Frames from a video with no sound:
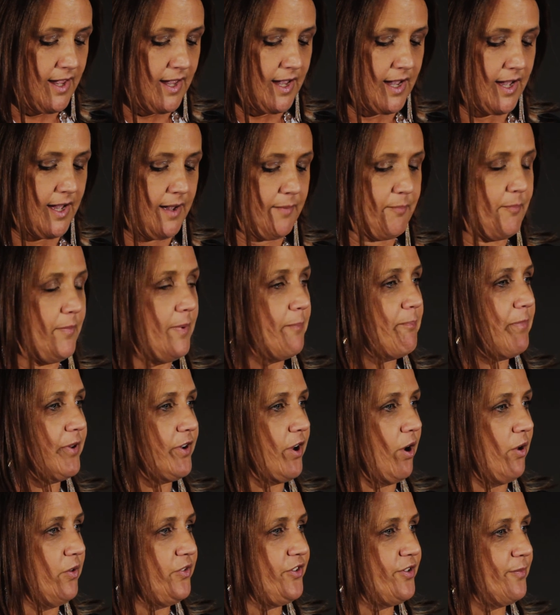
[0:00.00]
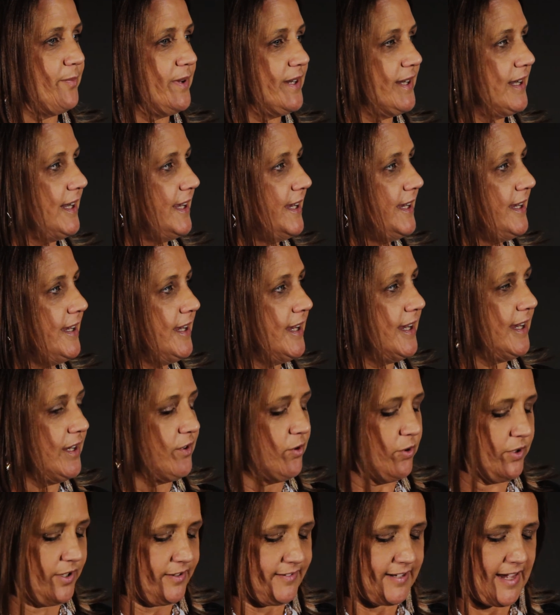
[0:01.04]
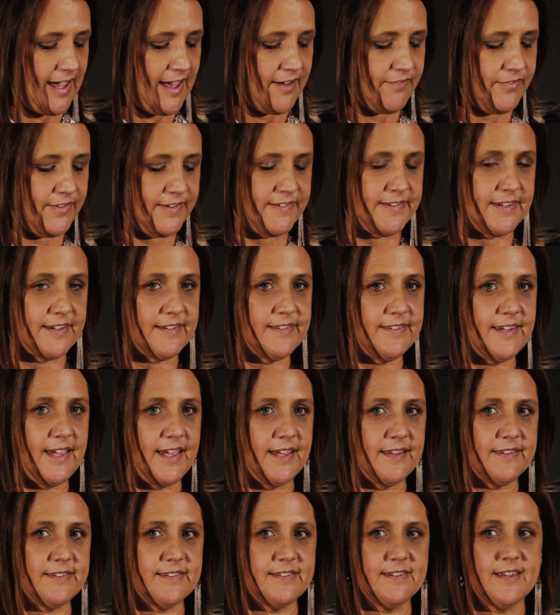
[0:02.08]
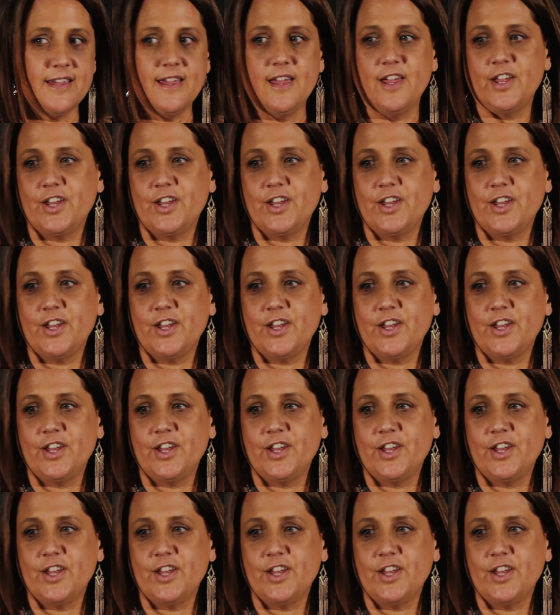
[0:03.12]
but ultimately, in order to have the success,